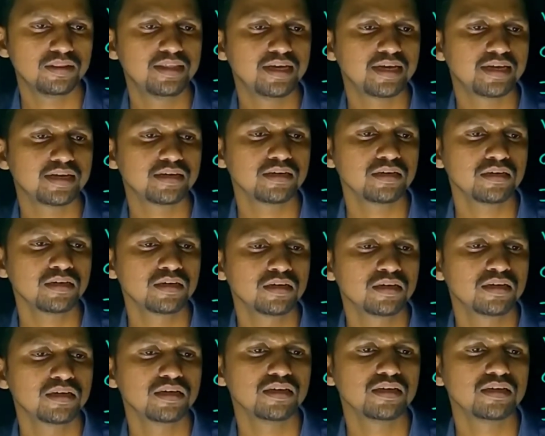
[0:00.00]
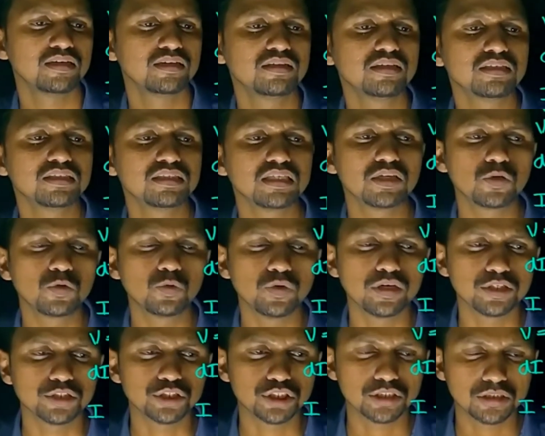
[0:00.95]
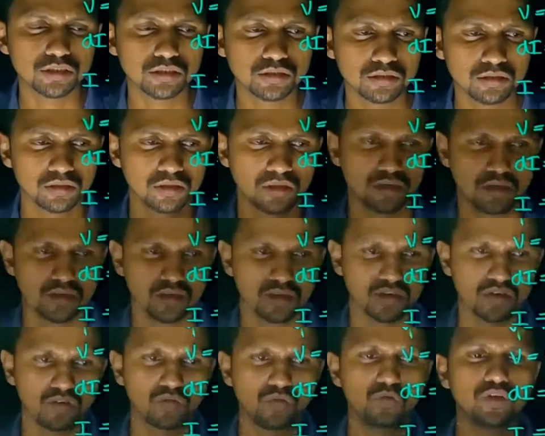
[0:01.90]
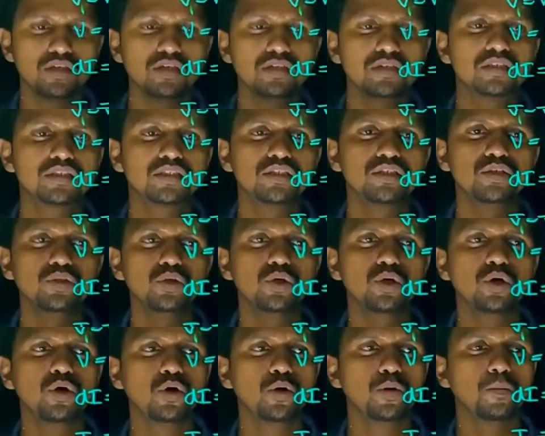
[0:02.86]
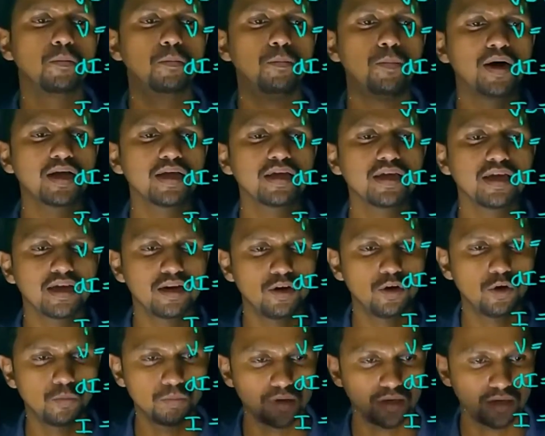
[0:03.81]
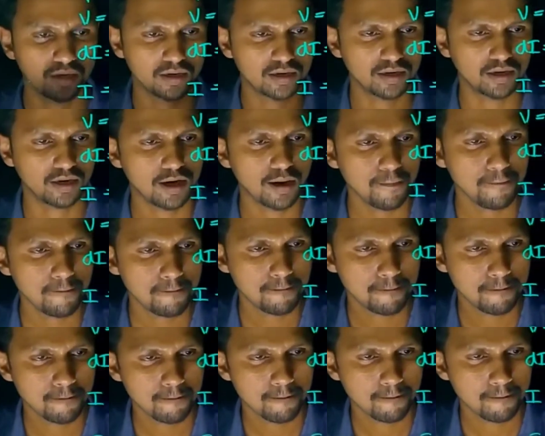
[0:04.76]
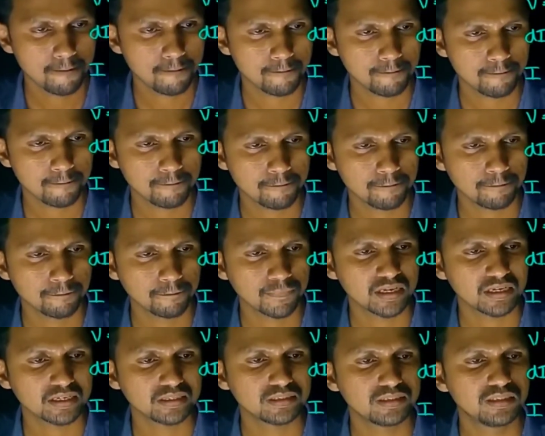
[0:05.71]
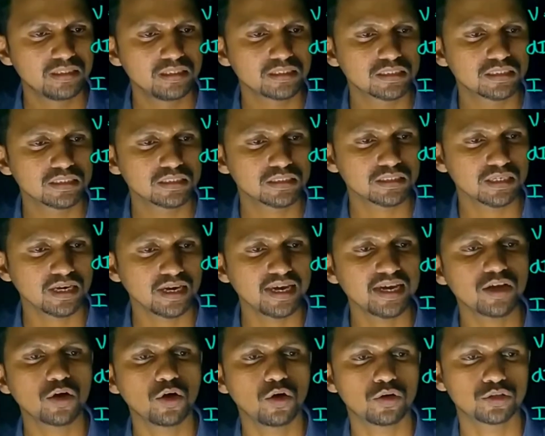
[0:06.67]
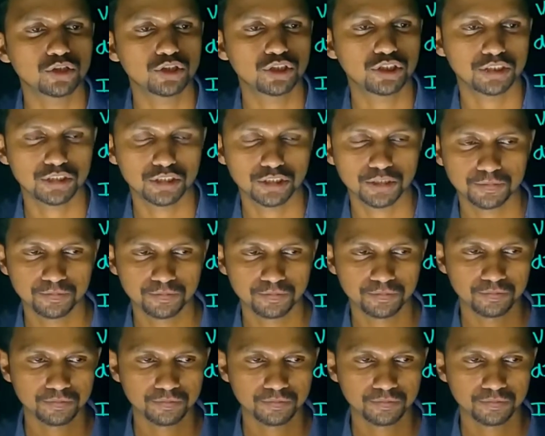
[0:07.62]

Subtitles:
Then in this equation, V0 by L omega, this is a constant,